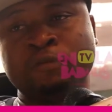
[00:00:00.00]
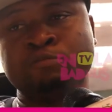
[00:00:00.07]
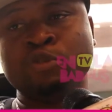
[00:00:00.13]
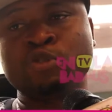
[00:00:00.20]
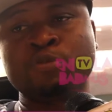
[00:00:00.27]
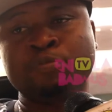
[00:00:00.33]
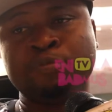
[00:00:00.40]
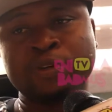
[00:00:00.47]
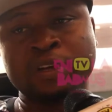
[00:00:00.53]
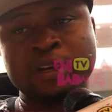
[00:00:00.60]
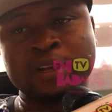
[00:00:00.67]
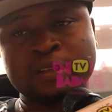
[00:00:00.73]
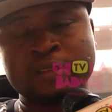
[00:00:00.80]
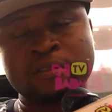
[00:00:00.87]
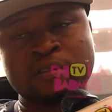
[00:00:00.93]
both
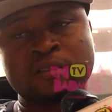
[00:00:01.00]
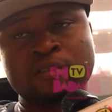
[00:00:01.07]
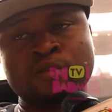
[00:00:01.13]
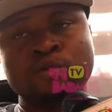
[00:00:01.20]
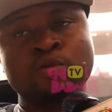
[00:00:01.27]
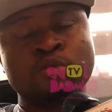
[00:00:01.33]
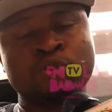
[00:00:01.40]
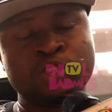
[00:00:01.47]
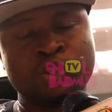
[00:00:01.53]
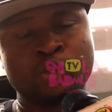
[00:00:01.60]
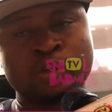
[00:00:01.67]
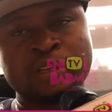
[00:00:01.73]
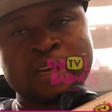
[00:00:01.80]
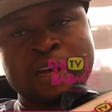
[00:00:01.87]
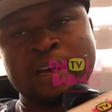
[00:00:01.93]
parents know each
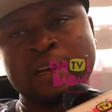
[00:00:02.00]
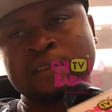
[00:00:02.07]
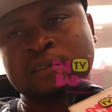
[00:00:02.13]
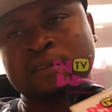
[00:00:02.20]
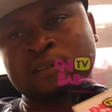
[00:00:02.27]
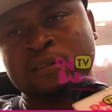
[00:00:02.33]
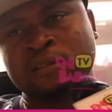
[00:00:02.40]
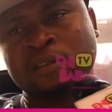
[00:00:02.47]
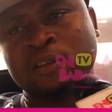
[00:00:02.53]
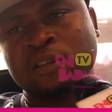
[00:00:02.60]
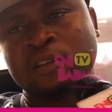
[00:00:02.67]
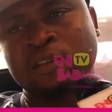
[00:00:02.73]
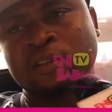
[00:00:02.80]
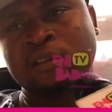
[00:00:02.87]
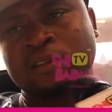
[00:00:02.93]
other and
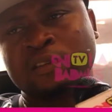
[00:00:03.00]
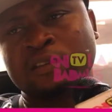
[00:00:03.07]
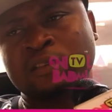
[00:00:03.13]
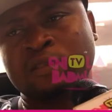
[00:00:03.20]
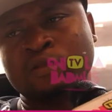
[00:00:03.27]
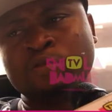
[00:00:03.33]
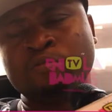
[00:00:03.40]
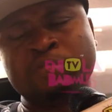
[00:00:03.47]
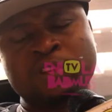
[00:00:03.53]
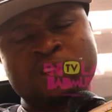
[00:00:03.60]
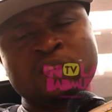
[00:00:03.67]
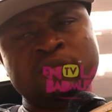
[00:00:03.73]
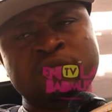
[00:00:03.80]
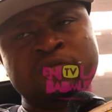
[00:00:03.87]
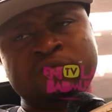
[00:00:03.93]
you
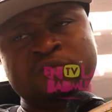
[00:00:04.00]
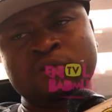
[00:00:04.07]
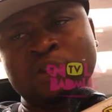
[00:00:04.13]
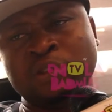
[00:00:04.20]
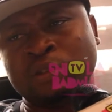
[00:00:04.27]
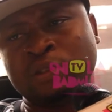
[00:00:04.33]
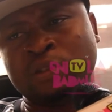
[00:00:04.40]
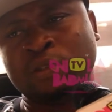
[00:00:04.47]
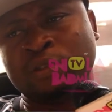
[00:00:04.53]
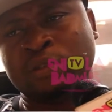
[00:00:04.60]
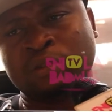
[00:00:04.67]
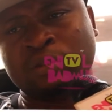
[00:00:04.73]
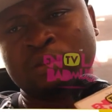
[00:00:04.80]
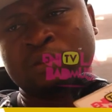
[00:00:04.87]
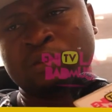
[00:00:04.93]
believe you